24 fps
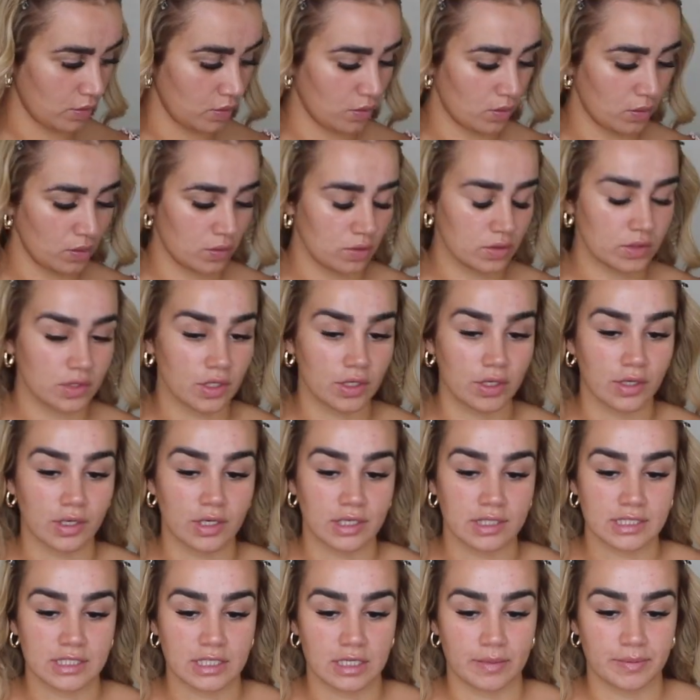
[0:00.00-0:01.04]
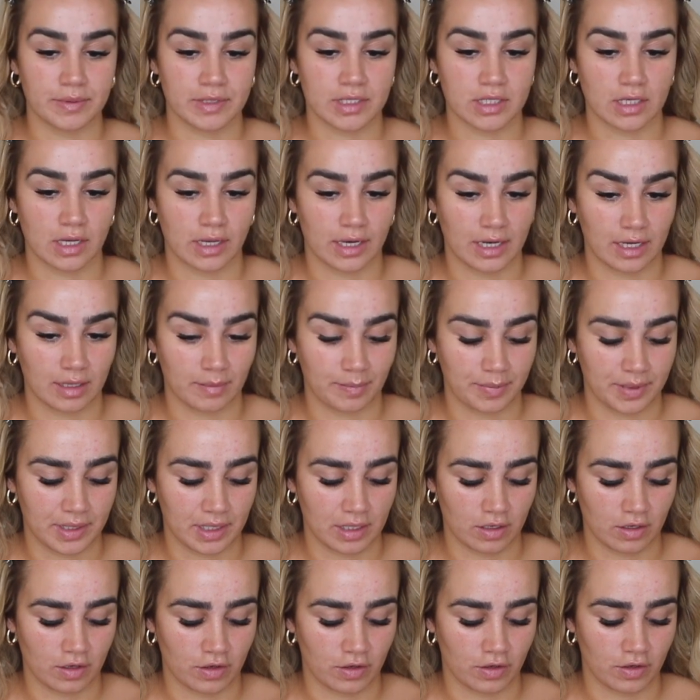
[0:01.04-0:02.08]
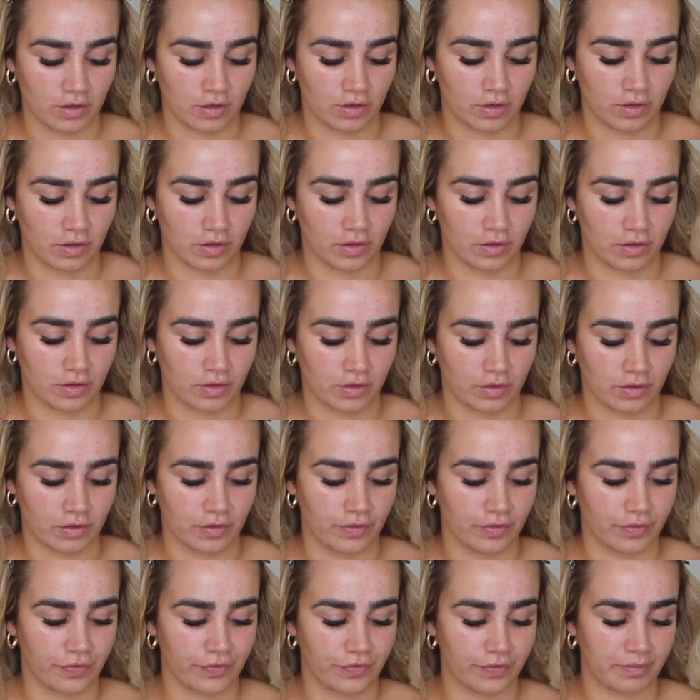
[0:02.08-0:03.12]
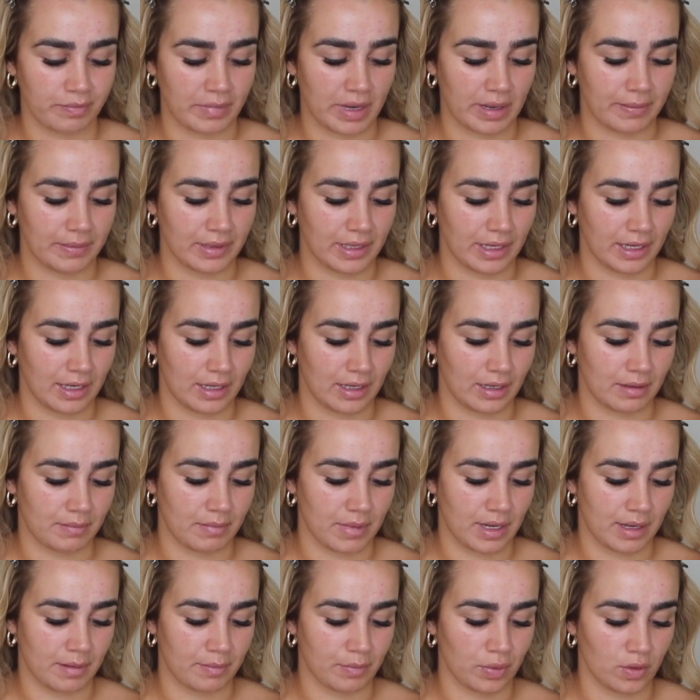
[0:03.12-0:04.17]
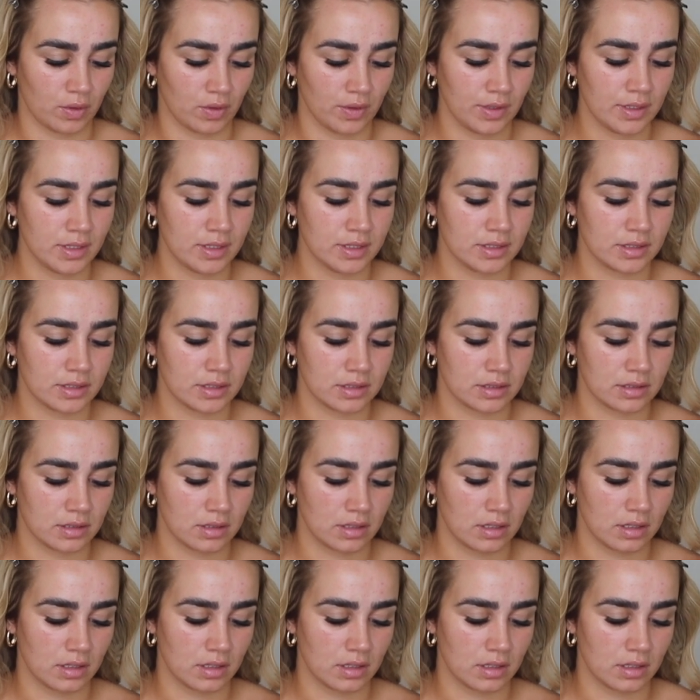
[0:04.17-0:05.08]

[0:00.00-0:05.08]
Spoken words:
also going to tip a tiny bit of Maybelline Matte and Poreless.